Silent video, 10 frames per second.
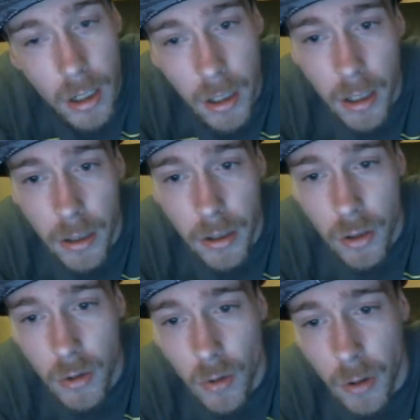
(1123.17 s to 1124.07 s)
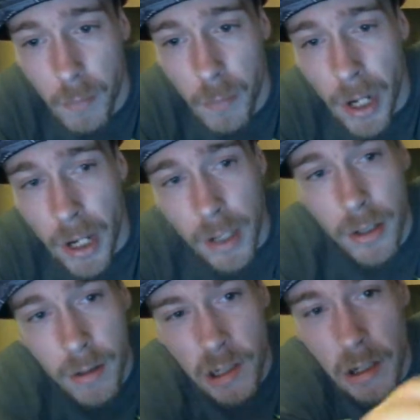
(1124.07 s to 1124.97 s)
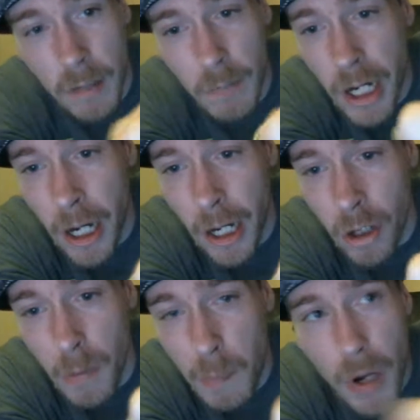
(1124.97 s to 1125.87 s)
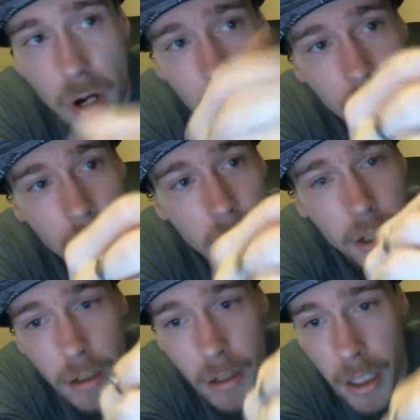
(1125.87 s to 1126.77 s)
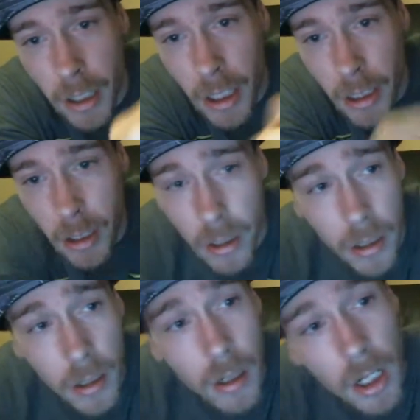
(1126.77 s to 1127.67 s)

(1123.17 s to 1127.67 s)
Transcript: the torn pants, the mechanical parts here and here.